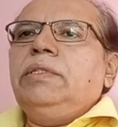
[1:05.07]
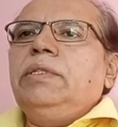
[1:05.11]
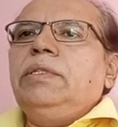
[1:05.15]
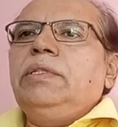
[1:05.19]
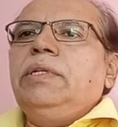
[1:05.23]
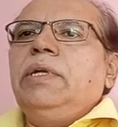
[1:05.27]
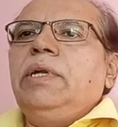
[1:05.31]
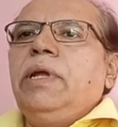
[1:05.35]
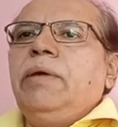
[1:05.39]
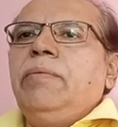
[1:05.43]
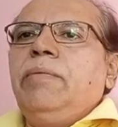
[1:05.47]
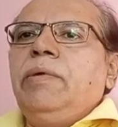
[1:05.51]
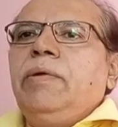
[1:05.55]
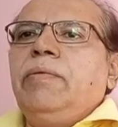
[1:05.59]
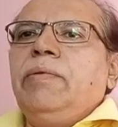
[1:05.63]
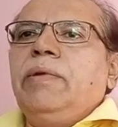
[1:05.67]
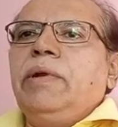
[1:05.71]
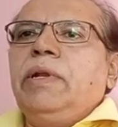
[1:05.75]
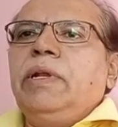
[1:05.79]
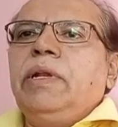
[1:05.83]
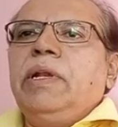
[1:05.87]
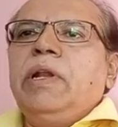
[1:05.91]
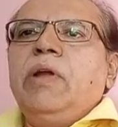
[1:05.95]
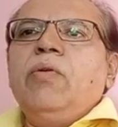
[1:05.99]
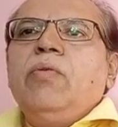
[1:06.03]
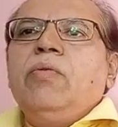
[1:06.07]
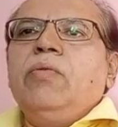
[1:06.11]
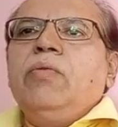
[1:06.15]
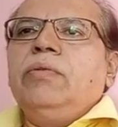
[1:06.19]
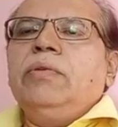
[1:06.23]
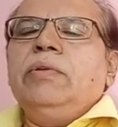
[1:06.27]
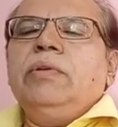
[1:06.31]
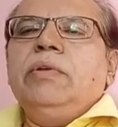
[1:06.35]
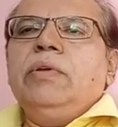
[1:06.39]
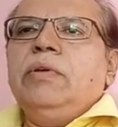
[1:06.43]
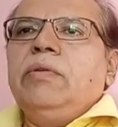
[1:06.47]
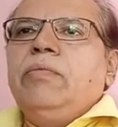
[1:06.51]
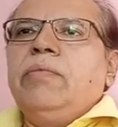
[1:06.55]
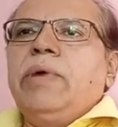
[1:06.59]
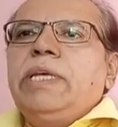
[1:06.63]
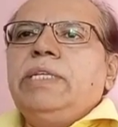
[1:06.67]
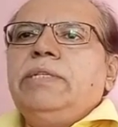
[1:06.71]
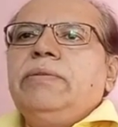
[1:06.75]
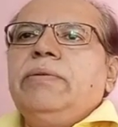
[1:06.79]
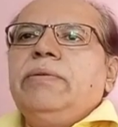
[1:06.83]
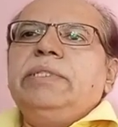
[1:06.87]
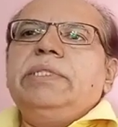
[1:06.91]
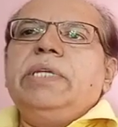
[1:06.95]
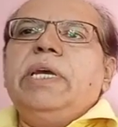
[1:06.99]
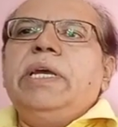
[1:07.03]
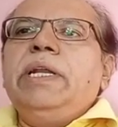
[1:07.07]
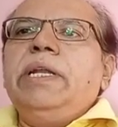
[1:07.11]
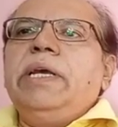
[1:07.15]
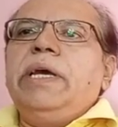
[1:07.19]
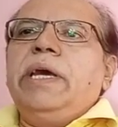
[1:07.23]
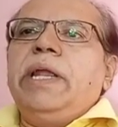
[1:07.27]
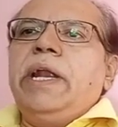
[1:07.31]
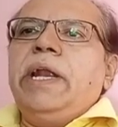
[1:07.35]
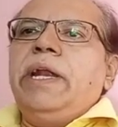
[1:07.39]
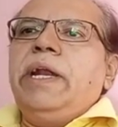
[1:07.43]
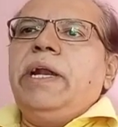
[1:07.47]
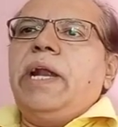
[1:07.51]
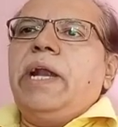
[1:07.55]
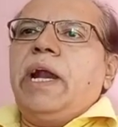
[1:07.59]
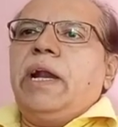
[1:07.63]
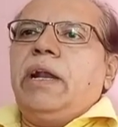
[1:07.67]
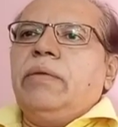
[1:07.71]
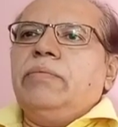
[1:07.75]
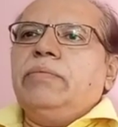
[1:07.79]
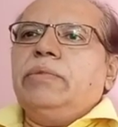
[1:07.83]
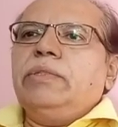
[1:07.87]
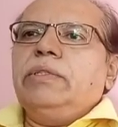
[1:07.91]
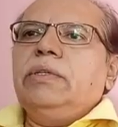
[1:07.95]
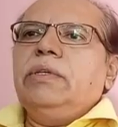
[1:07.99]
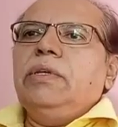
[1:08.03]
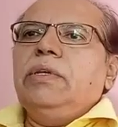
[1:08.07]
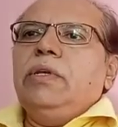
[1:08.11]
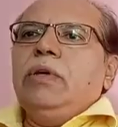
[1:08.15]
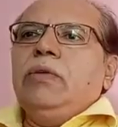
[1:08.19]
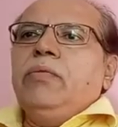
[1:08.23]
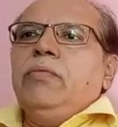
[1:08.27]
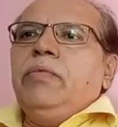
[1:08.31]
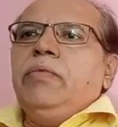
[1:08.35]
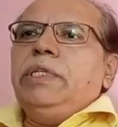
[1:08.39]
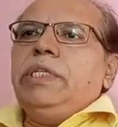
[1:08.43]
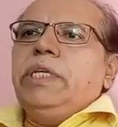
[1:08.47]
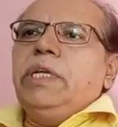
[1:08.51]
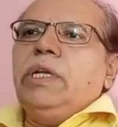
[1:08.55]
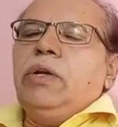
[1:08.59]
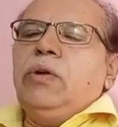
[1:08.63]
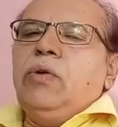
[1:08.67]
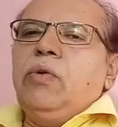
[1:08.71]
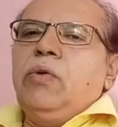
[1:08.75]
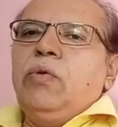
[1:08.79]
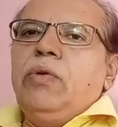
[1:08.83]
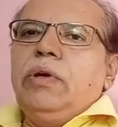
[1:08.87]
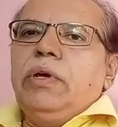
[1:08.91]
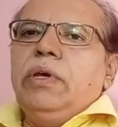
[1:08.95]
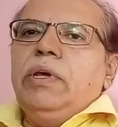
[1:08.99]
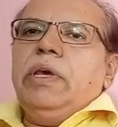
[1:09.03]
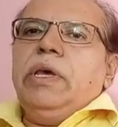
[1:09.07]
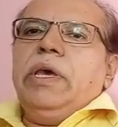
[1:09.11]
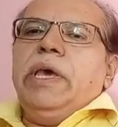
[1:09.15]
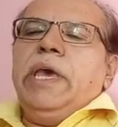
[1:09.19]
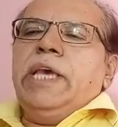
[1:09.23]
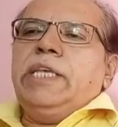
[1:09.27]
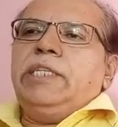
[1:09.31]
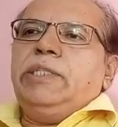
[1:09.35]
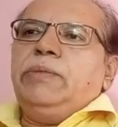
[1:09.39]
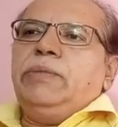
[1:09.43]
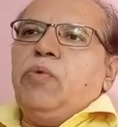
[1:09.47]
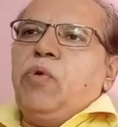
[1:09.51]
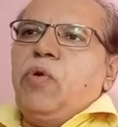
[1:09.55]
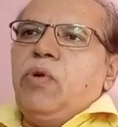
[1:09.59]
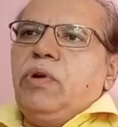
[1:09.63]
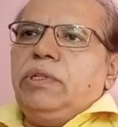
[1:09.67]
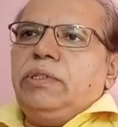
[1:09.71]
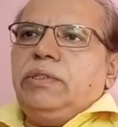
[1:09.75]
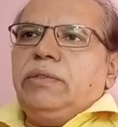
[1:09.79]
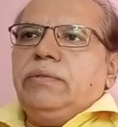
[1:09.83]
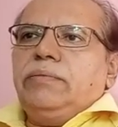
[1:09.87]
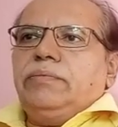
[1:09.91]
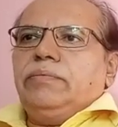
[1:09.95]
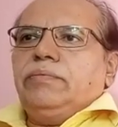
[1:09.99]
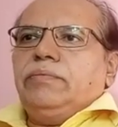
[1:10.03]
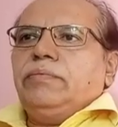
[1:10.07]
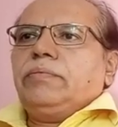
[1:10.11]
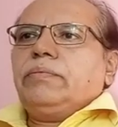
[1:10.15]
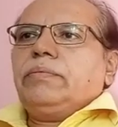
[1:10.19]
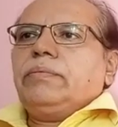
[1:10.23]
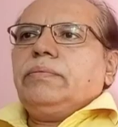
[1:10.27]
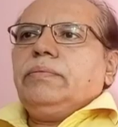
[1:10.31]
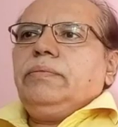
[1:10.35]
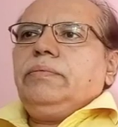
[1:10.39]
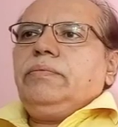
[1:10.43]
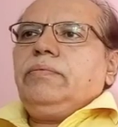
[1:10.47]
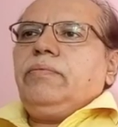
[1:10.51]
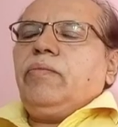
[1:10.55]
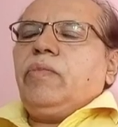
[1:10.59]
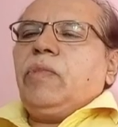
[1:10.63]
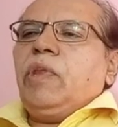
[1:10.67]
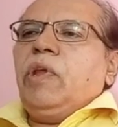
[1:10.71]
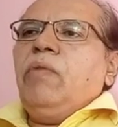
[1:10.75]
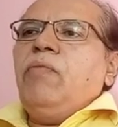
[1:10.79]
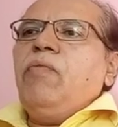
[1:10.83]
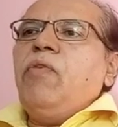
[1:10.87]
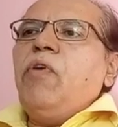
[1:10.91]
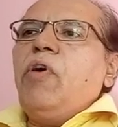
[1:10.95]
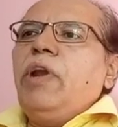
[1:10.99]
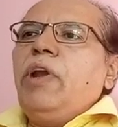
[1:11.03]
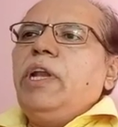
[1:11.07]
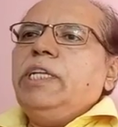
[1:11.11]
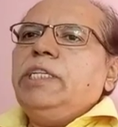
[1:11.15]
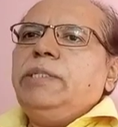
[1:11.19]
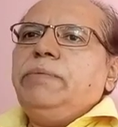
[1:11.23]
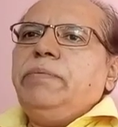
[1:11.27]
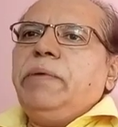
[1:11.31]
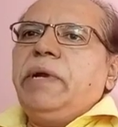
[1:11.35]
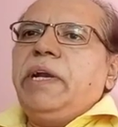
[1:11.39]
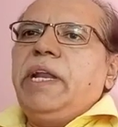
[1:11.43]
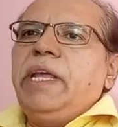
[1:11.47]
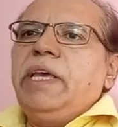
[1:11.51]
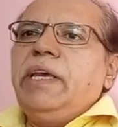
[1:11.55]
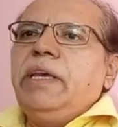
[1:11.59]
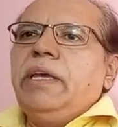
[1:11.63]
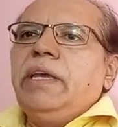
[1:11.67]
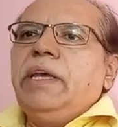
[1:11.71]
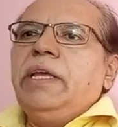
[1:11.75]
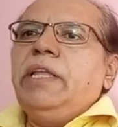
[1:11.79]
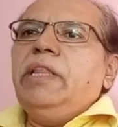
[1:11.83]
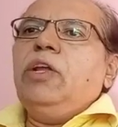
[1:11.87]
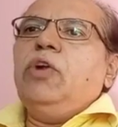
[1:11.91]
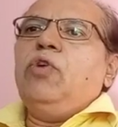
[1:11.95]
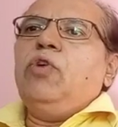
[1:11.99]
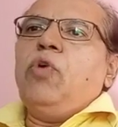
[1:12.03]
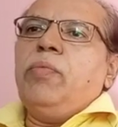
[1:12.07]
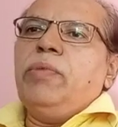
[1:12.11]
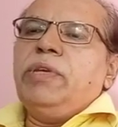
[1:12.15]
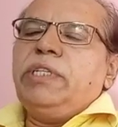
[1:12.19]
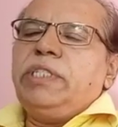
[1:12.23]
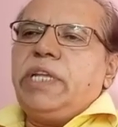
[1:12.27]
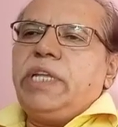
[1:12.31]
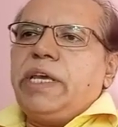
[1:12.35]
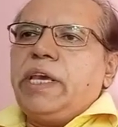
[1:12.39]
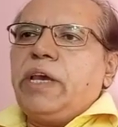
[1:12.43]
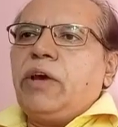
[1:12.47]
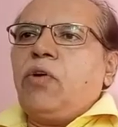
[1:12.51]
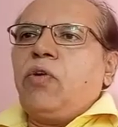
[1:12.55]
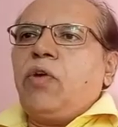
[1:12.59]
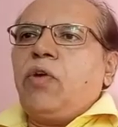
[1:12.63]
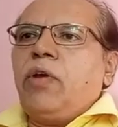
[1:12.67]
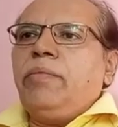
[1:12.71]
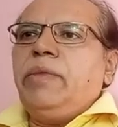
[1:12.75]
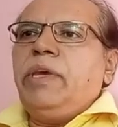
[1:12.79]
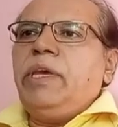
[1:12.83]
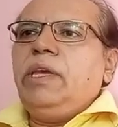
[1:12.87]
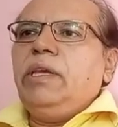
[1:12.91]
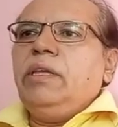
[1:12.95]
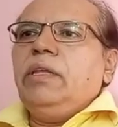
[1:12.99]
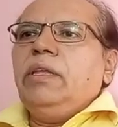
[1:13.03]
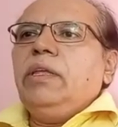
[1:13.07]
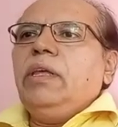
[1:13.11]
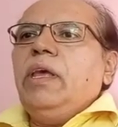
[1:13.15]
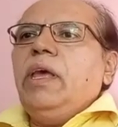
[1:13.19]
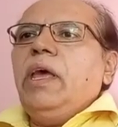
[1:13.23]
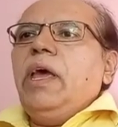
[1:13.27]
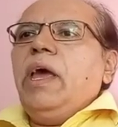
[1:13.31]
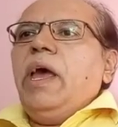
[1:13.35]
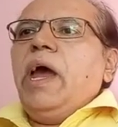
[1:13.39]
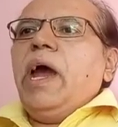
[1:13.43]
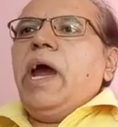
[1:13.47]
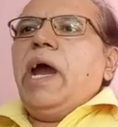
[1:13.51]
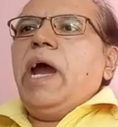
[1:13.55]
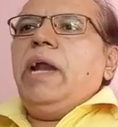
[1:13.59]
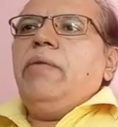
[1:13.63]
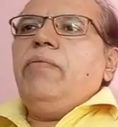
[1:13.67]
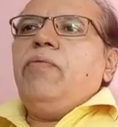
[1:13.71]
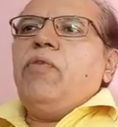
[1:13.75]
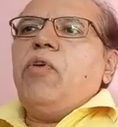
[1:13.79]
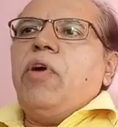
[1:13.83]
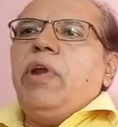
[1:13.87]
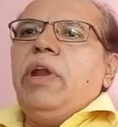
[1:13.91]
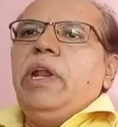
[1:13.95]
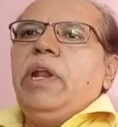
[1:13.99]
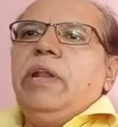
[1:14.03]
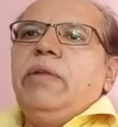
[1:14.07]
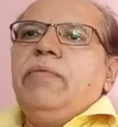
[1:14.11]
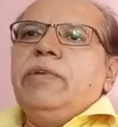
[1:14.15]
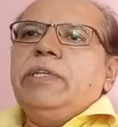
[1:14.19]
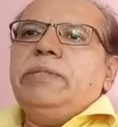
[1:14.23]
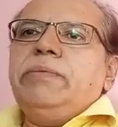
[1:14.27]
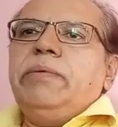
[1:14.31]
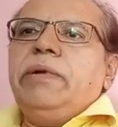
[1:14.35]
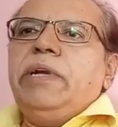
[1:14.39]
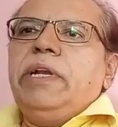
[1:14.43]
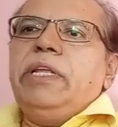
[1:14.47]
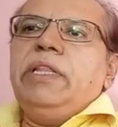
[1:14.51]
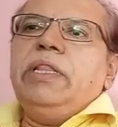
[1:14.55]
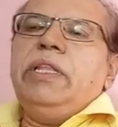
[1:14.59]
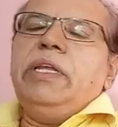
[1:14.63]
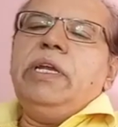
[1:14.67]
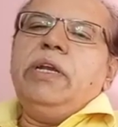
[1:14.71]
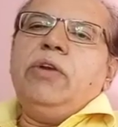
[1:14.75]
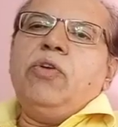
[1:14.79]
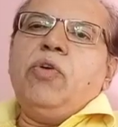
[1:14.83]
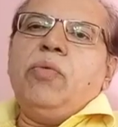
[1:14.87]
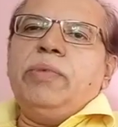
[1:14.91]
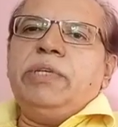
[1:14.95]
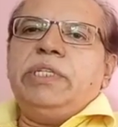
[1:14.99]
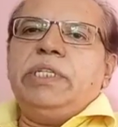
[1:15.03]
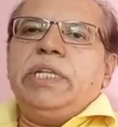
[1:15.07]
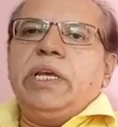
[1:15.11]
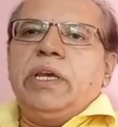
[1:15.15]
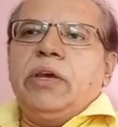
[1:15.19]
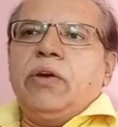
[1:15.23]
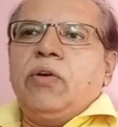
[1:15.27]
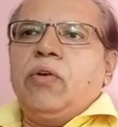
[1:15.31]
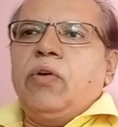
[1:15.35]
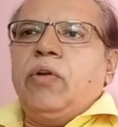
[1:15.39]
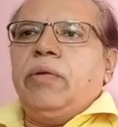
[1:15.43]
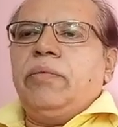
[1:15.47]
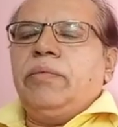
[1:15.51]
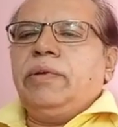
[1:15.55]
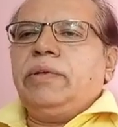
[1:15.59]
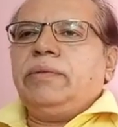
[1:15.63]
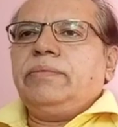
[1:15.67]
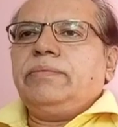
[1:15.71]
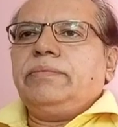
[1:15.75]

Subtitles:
is the debit one. Now, vice versa in credit items, which include exports, foreign spending in the domestic economy, and foreign investment in the domestic economy.